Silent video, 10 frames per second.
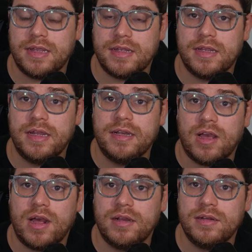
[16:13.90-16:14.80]

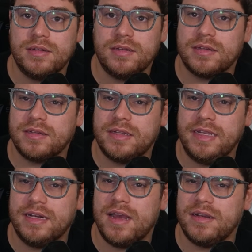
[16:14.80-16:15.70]
Hedon,
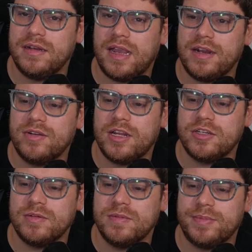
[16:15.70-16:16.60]
I don't know how
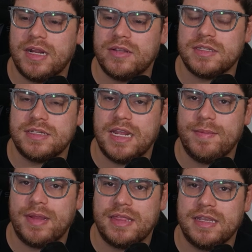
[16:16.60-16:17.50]
to pronounce his
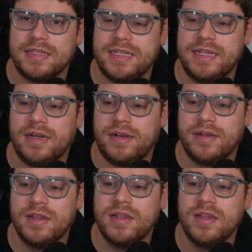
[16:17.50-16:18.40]
name. I think it's
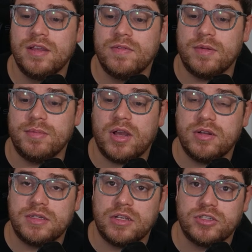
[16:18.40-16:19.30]
Hedon from
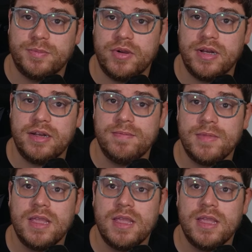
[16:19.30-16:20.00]
Naruto Shippuden.